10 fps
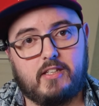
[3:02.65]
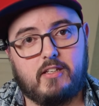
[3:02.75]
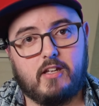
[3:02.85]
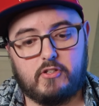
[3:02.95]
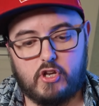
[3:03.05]

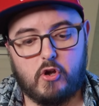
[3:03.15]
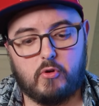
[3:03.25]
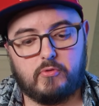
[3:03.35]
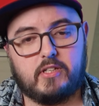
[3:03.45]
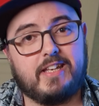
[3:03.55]
the
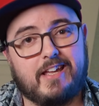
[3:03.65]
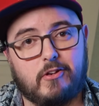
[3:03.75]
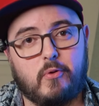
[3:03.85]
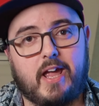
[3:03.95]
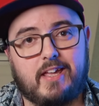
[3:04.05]
Node
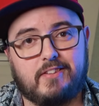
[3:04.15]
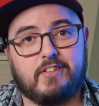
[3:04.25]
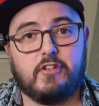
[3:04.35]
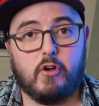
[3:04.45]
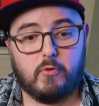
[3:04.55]
Nano
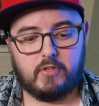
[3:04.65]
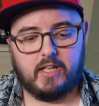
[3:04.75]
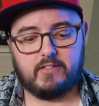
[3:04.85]
and the Node